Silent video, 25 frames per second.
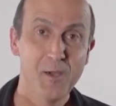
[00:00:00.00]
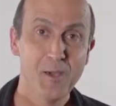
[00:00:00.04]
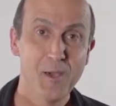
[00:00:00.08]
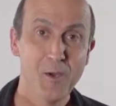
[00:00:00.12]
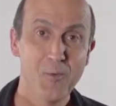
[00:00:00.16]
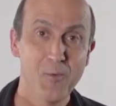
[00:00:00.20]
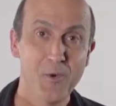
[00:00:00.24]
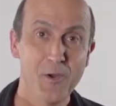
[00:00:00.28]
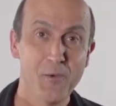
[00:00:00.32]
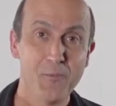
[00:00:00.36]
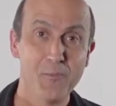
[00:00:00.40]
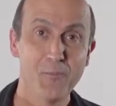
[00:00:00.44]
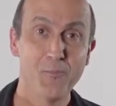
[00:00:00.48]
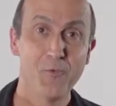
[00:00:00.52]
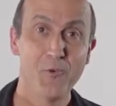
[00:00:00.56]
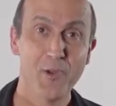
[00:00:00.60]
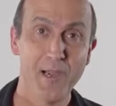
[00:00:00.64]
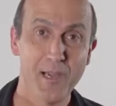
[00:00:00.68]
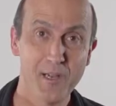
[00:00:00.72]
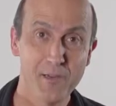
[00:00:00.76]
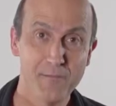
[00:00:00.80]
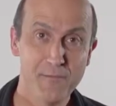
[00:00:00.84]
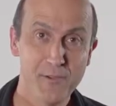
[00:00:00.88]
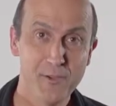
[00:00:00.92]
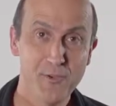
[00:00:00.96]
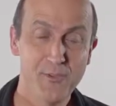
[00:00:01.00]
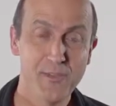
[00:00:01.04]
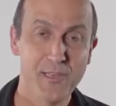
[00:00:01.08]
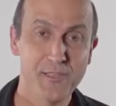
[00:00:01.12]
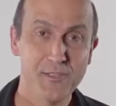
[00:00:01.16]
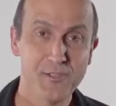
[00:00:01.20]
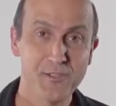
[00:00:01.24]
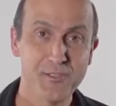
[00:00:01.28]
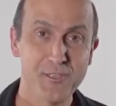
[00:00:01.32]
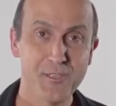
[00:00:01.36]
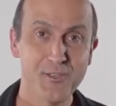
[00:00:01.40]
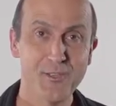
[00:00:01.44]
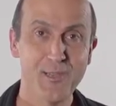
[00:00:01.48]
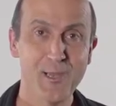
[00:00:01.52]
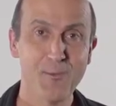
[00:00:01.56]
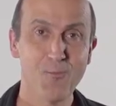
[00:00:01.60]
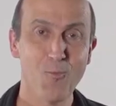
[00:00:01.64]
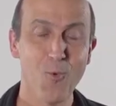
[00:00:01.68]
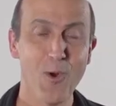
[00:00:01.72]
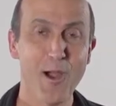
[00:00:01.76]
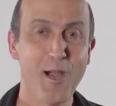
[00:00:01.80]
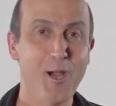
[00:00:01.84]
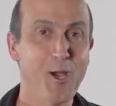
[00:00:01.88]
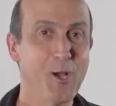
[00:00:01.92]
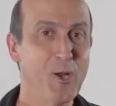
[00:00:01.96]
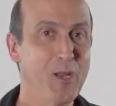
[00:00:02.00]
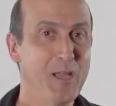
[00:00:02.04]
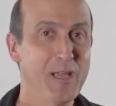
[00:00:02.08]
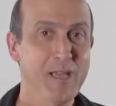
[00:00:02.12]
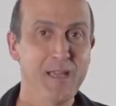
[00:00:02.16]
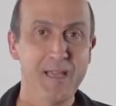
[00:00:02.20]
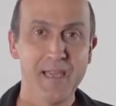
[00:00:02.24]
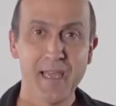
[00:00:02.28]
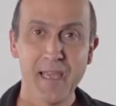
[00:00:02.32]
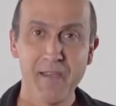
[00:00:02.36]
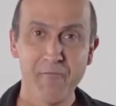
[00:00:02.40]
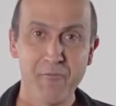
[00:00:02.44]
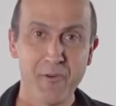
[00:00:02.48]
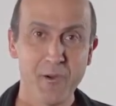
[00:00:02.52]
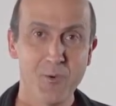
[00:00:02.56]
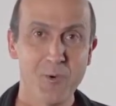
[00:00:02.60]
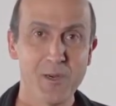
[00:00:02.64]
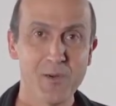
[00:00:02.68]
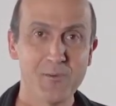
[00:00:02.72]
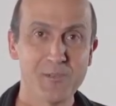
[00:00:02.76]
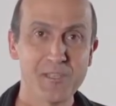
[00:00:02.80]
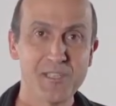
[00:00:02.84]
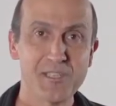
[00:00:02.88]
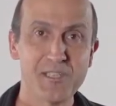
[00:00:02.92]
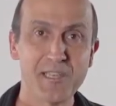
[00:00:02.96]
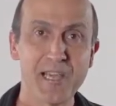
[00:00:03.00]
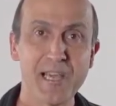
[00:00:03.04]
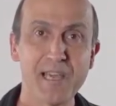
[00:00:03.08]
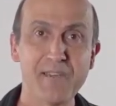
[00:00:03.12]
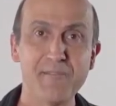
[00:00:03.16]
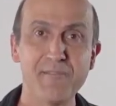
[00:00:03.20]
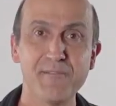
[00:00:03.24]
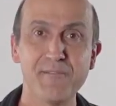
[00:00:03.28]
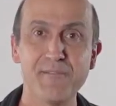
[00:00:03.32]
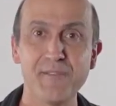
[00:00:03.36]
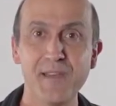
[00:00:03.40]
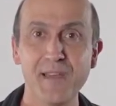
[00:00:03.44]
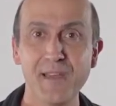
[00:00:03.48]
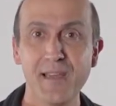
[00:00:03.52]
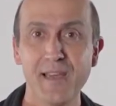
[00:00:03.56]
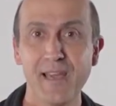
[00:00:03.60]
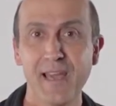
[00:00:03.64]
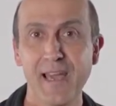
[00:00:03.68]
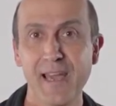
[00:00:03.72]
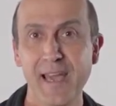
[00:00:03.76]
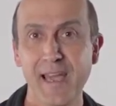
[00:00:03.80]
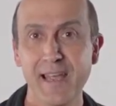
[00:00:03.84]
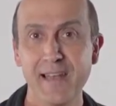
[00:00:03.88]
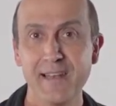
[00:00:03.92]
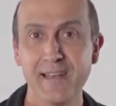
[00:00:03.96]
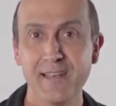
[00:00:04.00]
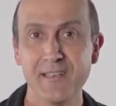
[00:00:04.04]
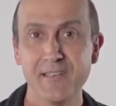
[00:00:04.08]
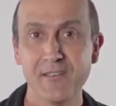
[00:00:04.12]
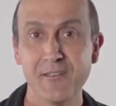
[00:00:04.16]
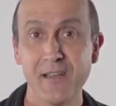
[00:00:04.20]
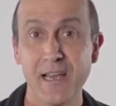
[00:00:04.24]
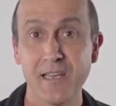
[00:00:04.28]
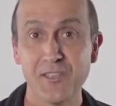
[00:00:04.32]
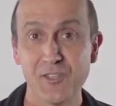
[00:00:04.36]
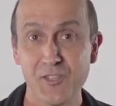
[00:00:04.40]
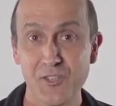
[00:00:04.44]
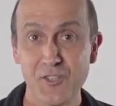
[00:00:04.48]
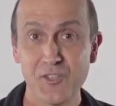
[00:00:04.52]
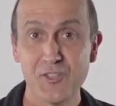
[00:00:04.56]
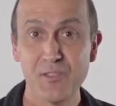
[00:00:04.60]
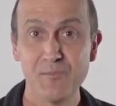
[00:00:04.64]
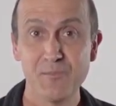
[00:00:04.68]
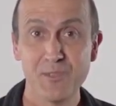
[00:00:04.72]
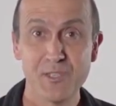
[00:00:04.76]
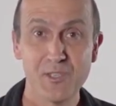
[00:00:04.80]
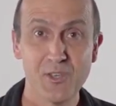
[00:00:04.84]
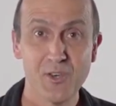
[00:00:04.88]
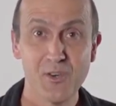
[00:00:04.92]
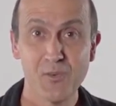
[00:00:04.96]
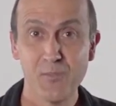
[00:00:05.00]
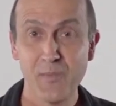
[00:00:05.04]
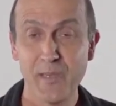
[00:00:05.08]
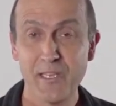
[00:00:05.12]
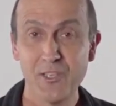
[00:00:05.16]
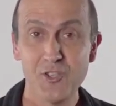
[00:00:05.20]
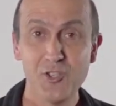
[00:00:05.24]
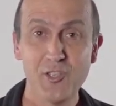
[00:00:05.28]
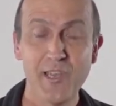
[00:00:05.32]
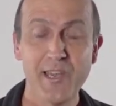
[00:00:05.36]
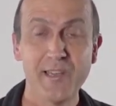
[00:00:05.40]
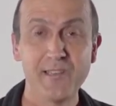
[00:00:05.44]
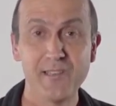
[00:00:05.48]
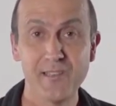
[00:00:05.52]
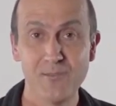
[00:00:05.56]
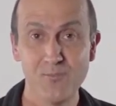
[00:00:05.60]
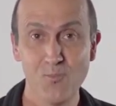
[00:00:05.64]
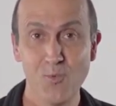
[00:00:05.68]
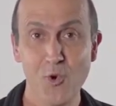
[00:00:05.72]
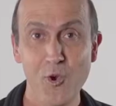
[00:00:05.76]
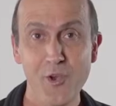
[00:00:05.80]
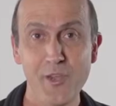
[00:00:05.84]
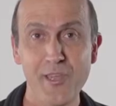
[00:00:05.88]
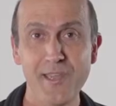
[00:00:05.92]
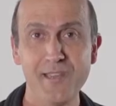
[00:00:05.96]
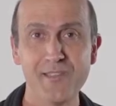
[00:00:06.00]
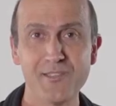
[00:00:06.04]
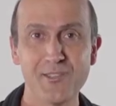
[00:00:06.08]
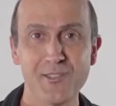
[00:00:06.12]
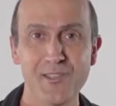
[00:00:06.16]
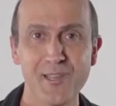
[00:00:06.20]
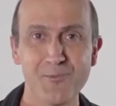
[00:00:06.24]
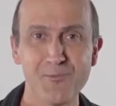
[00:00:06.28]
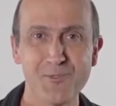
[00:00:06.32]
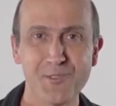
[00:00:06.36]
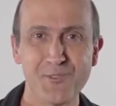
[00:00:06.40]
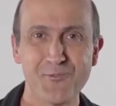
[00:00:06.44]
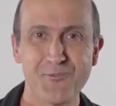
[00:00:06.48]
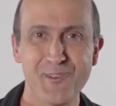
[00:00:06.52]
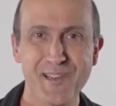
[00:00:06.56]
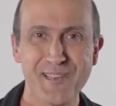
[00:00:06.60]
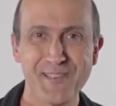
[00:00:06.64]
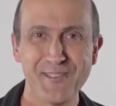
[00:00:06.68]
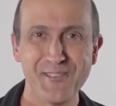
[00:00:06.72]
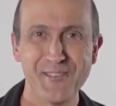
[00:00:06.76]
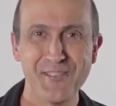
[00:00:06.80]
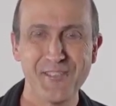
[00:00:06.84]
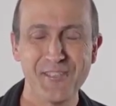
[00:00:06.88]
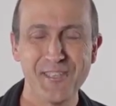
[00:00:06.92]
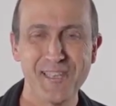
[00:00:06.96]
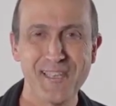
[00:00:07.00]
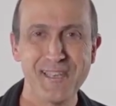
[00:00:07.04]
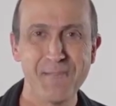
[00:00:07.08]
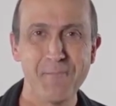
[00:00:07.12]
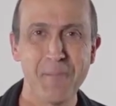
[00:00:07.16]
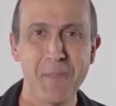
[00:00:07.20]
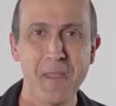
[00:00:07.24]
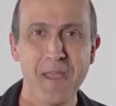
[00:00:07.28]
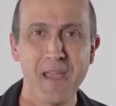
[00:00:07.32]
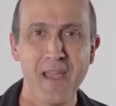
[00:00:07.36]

We're proud of you that you did that well. Everyone was safe. And our systems are being checked and working, so that was great to see.